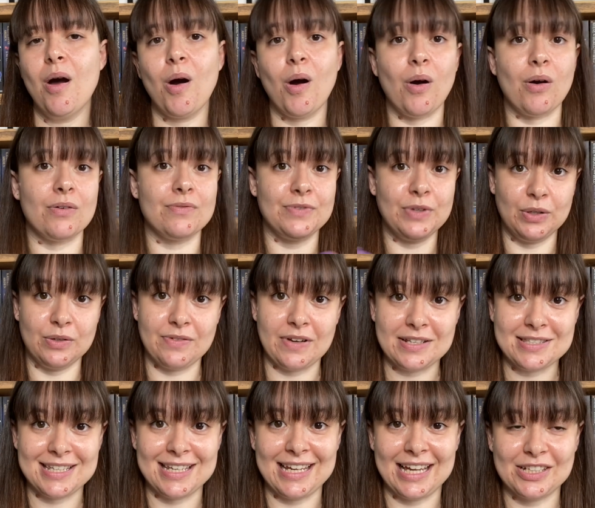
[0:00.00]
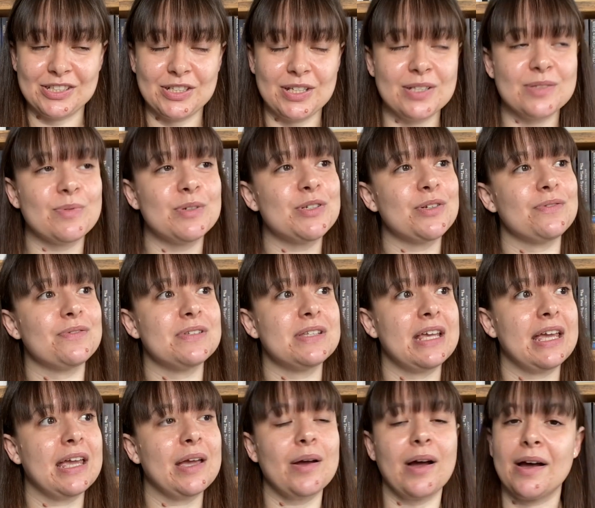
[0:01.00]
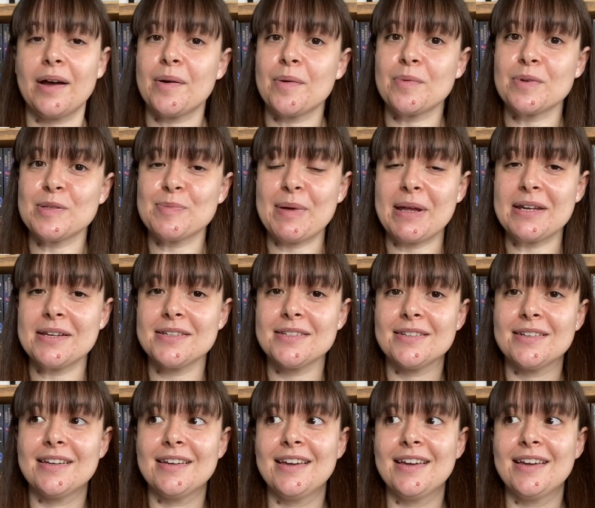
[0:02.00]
of university lectures, which obviously was spent